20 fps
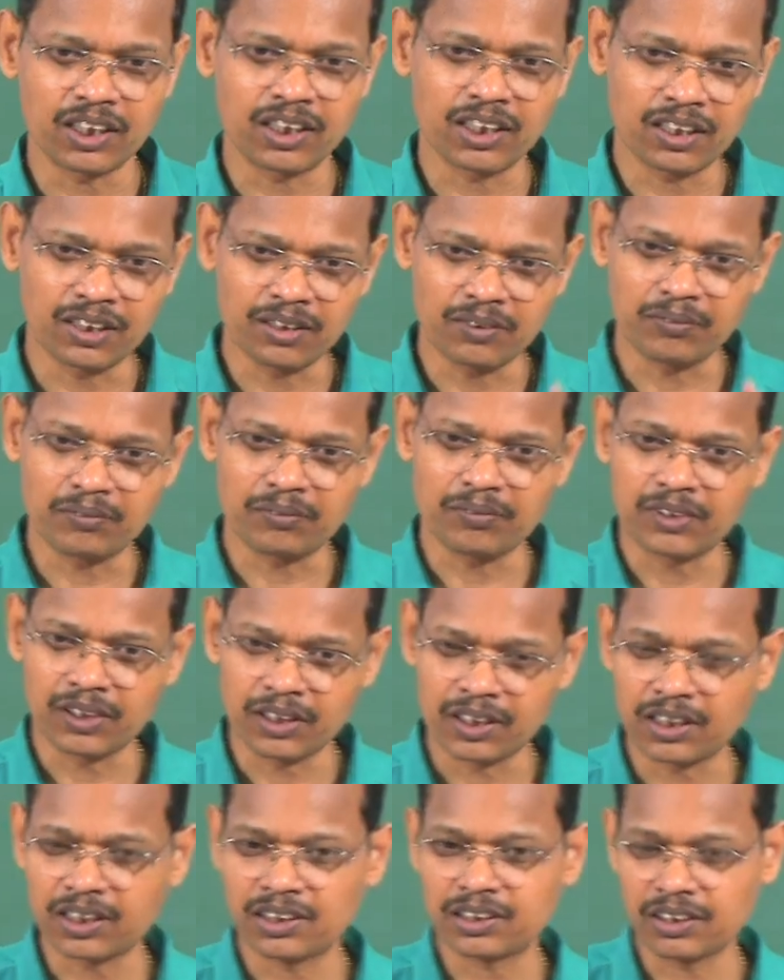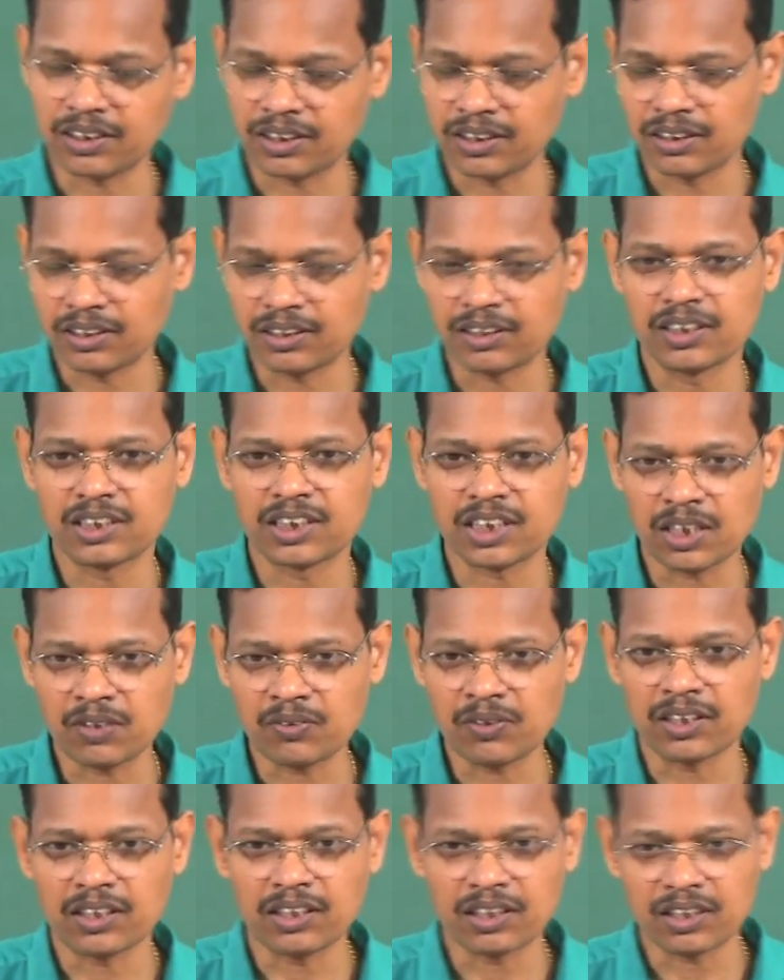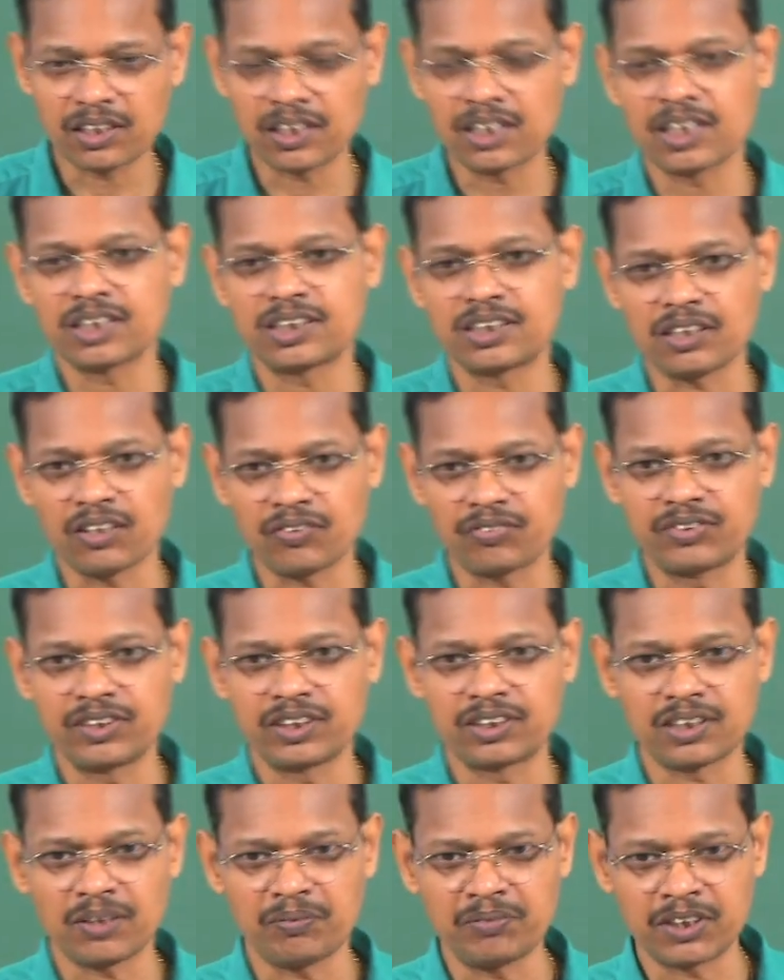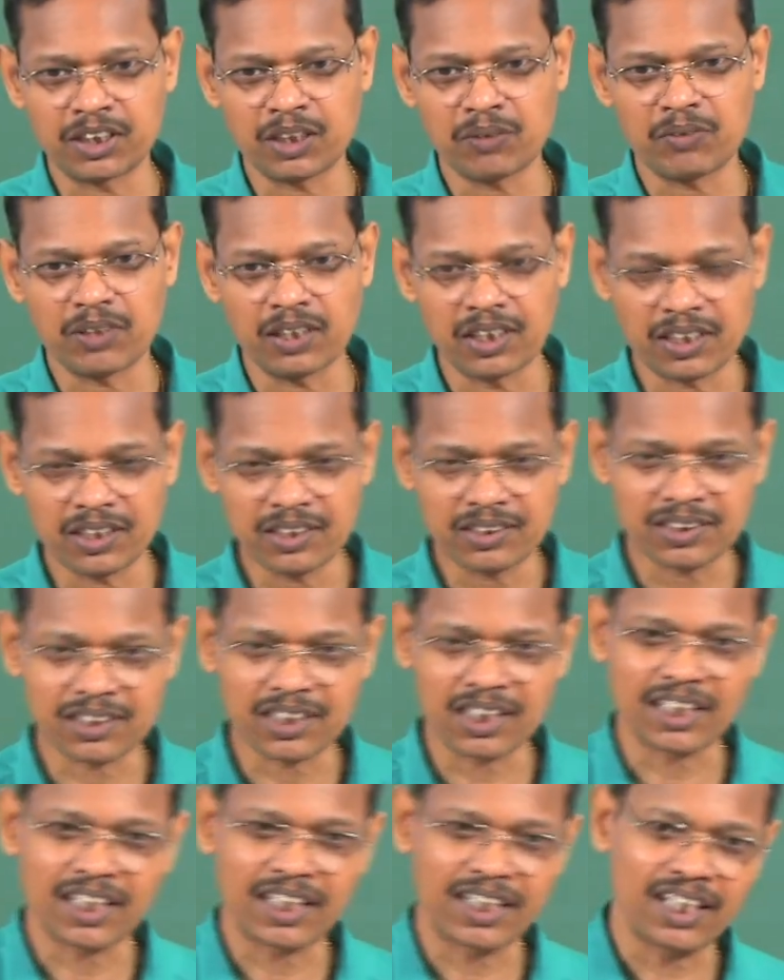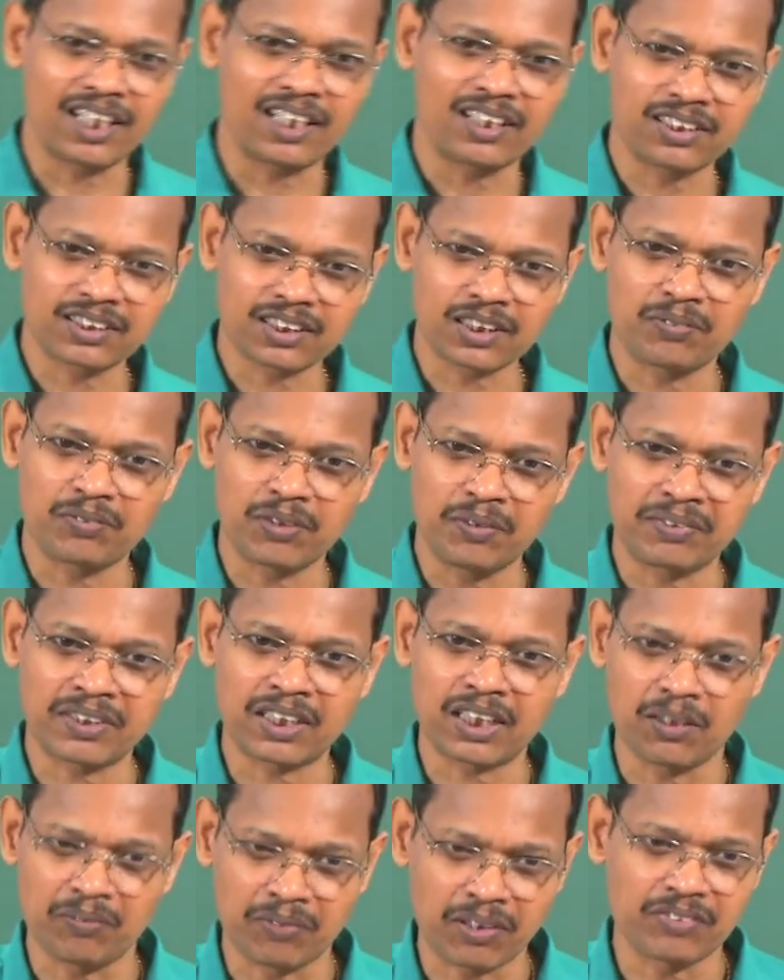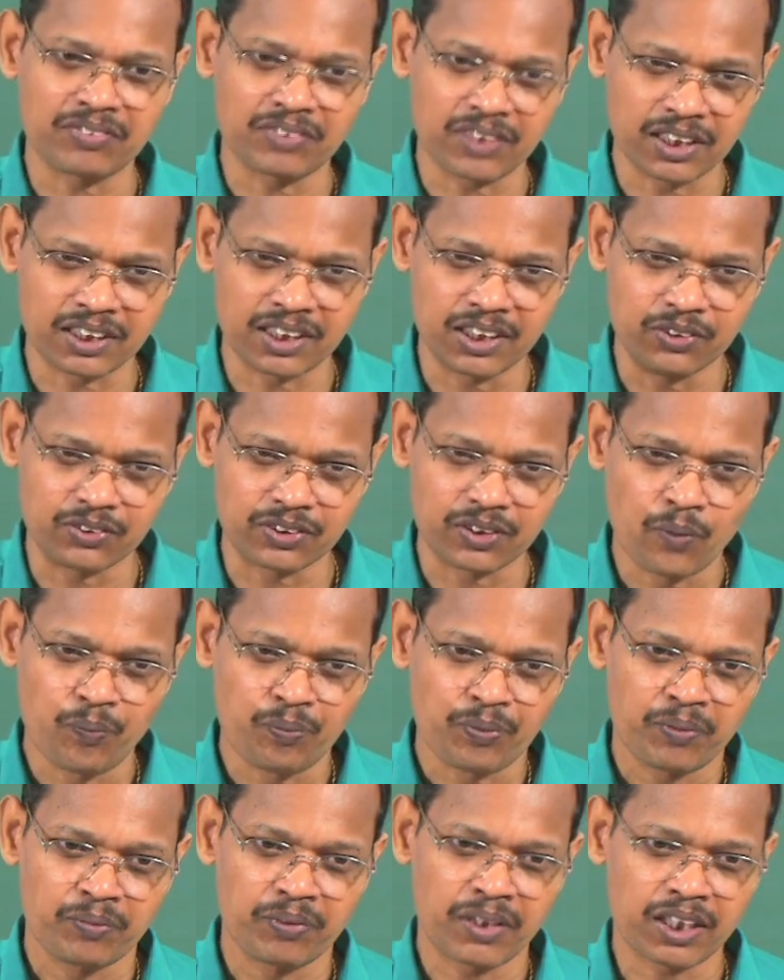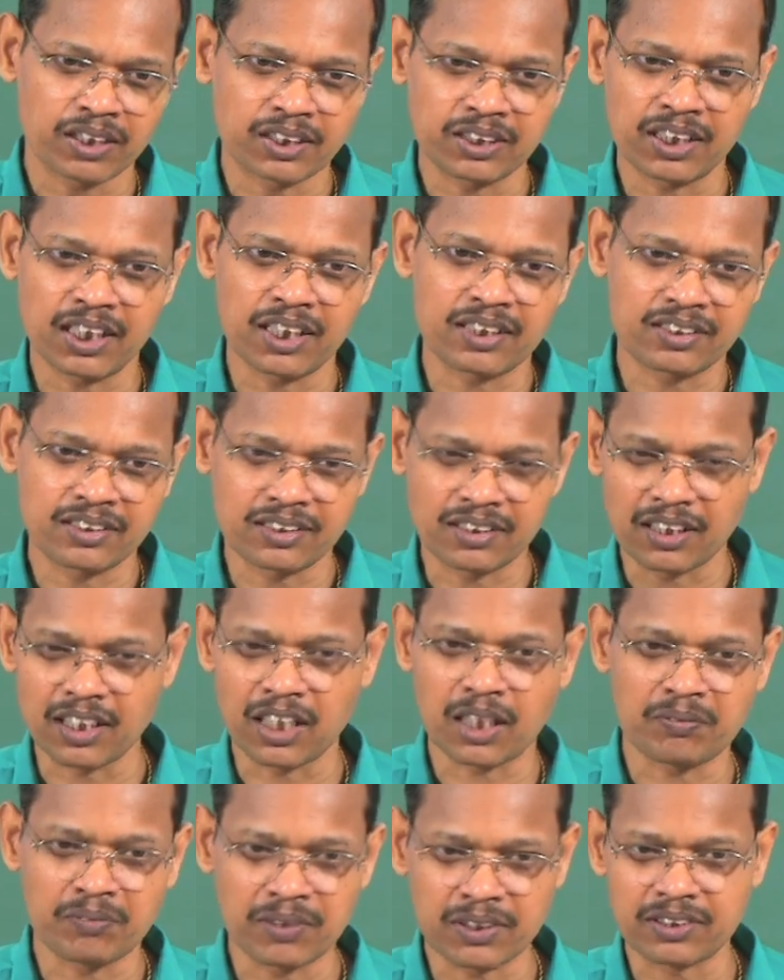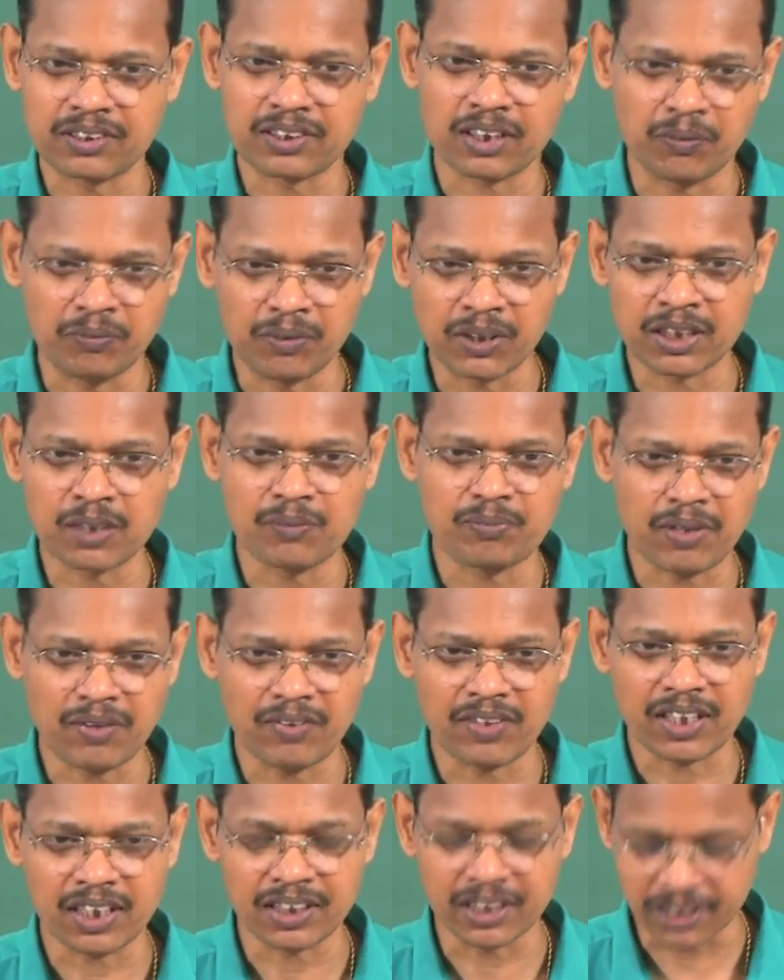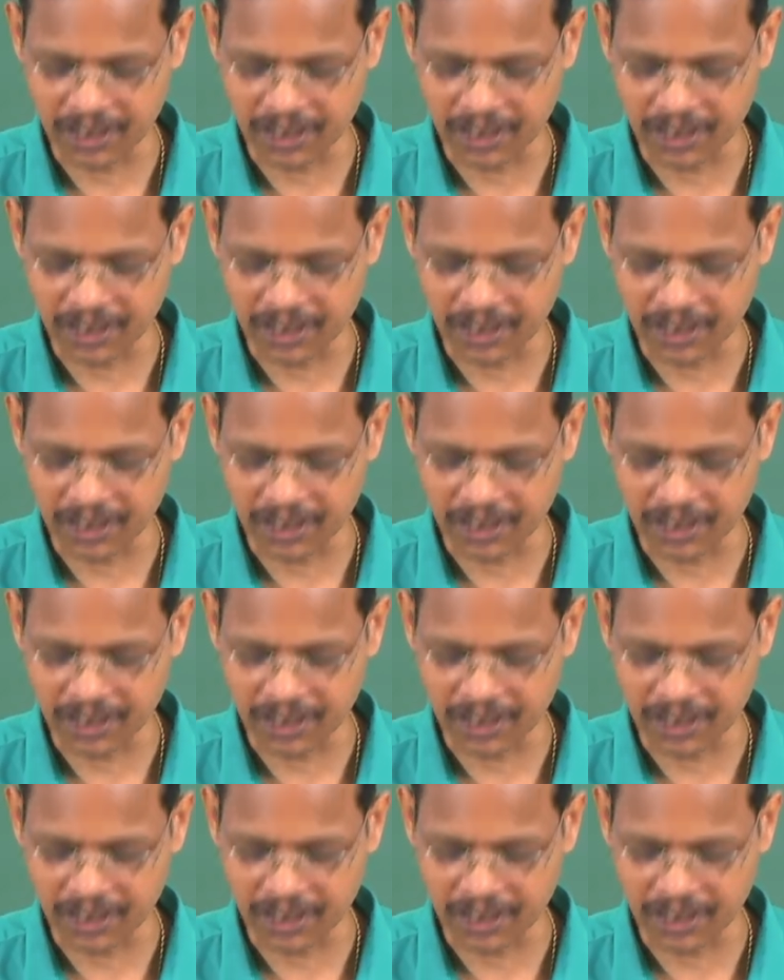the disadvantage of this ab initio modeling is it can handle some limited number of residues, because it takes enormous computational power and the